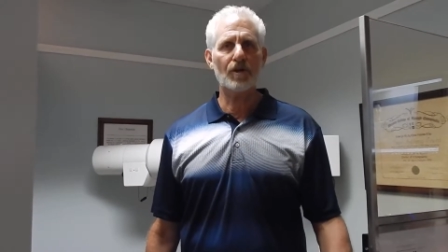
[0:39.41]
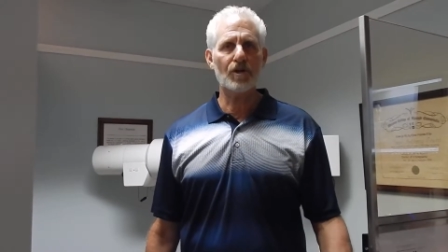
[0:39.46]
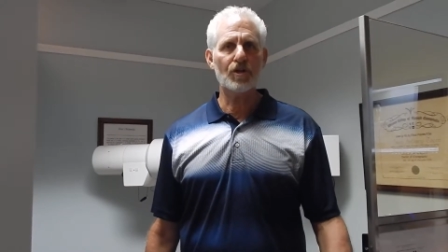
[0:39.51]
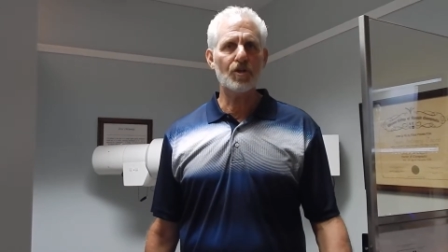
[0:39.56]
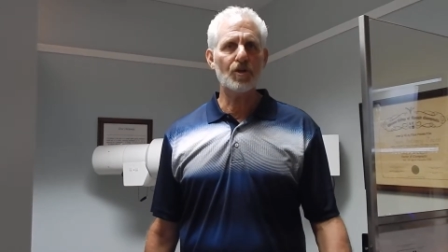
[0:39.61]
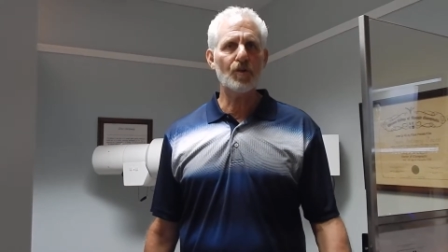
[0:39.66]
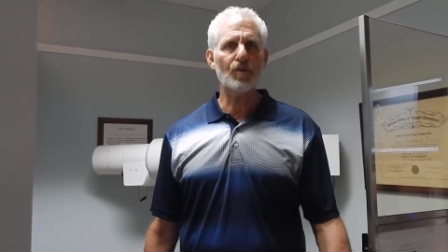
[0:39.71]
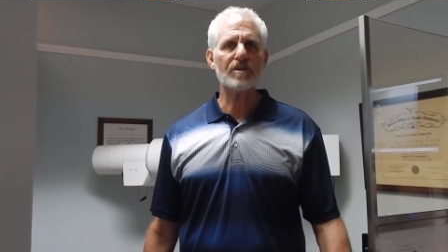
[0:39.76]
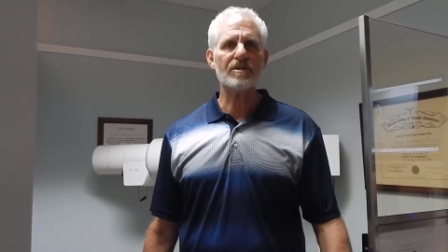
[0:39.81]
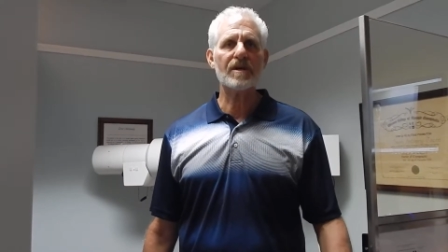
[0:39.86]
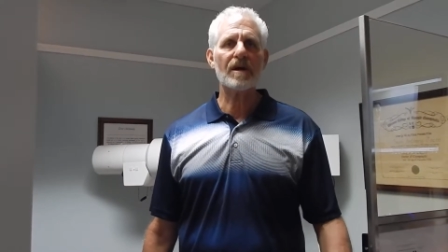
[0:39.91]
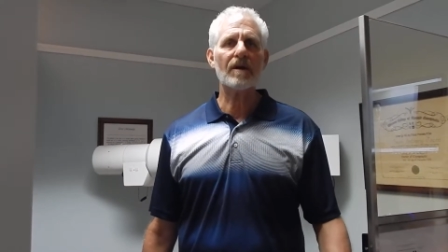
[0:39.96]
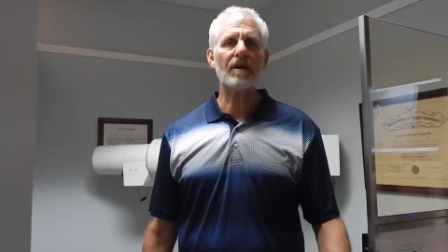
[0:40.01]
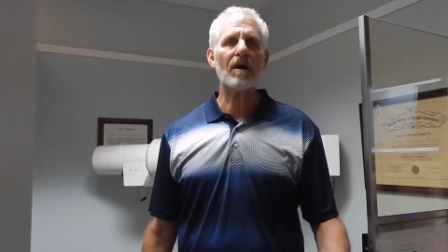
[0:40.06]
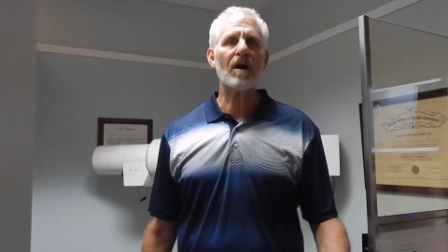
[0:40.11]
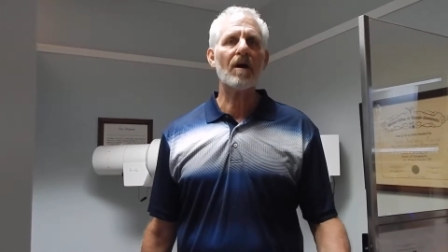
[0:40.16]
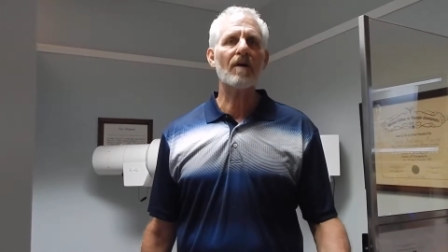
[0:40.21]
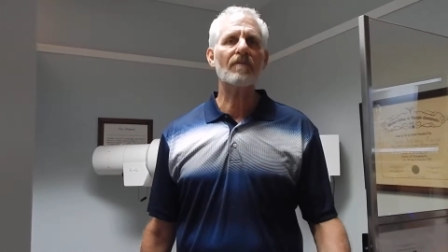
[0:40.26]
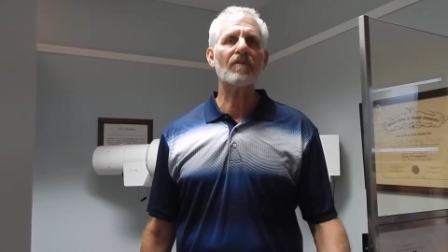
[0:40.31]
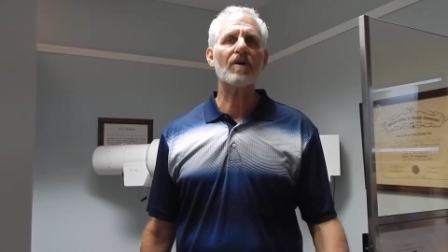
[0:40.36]
to do is
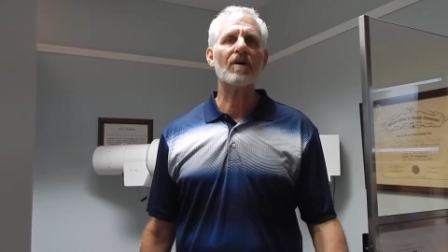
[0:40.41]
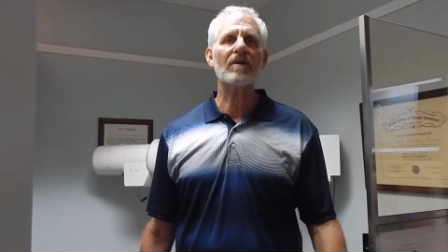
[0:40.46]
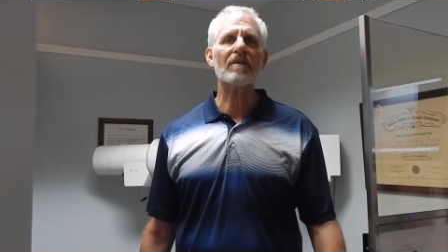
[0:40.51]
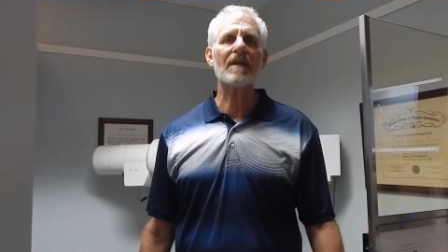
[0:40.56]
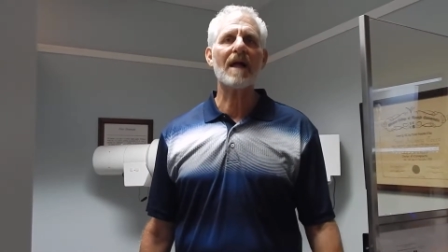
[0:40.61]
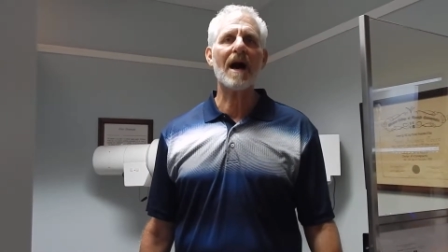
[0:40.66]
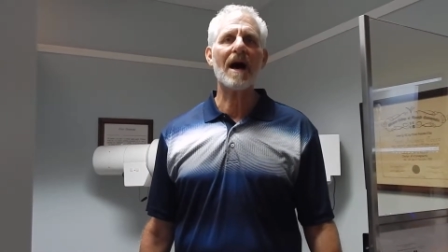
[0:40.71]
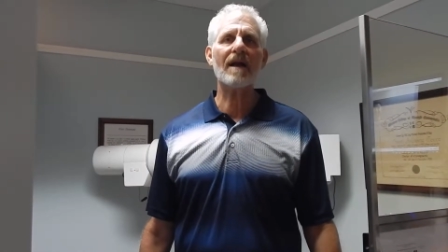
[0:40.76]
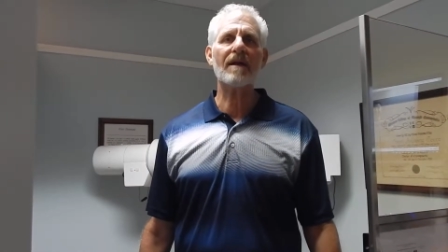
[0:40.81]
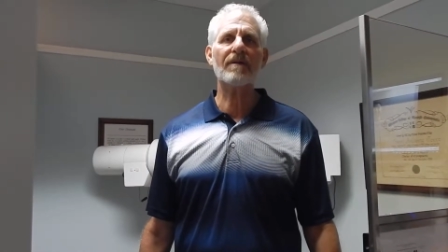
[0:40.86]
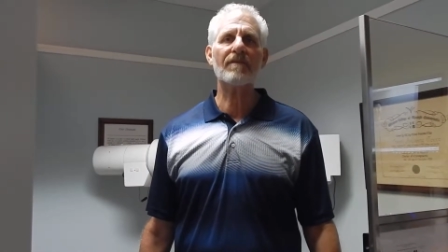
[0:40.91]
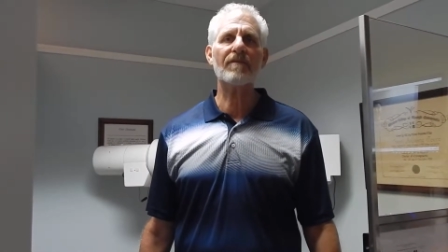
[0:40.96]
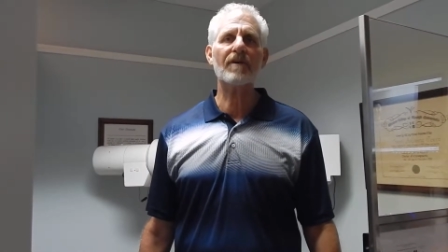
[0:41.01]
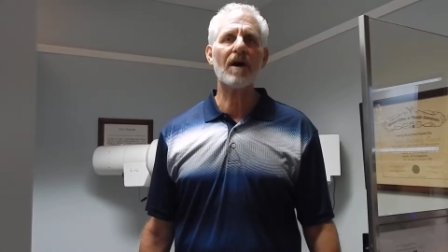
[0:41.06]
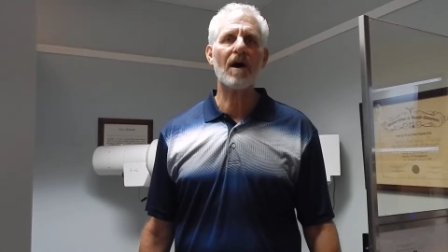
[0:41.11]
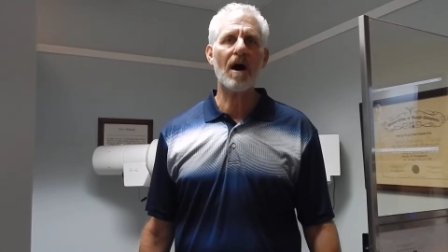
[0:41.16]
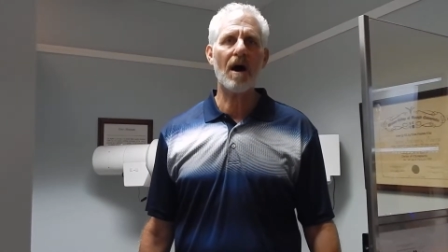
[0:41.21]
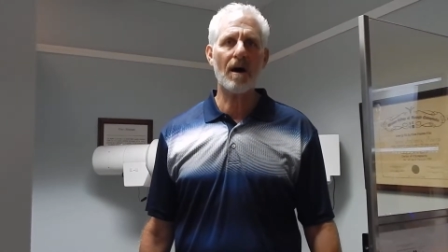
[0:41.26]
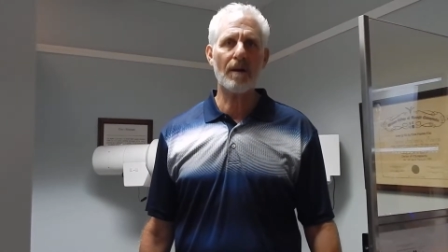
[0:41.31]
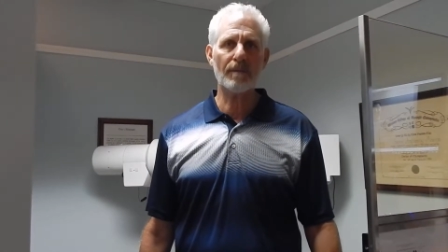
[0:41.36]
uncover a lot of
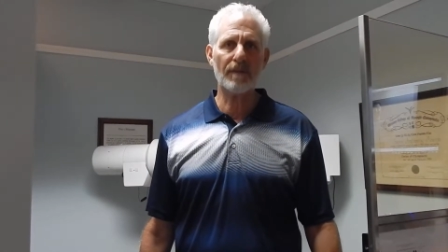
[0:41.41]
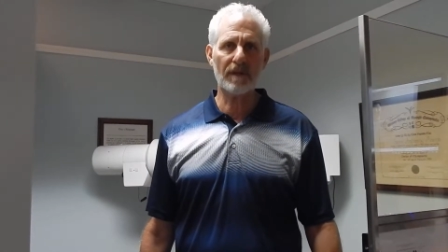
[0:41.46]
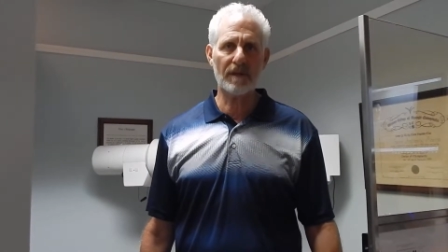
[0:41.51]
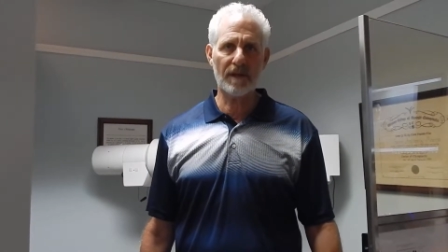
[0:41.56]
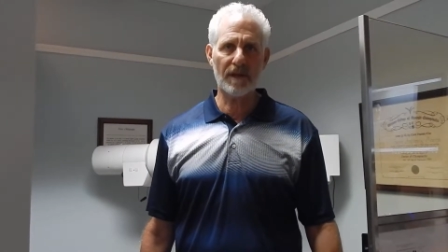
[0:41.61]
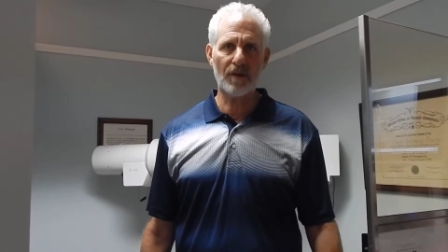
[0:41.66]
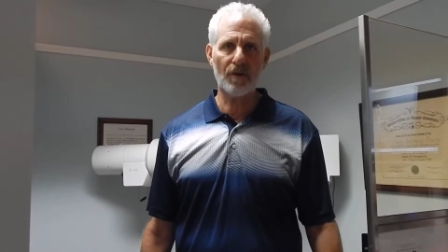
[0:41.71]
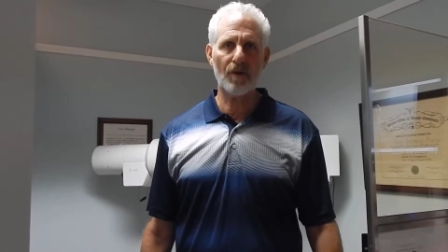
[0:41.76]
commonly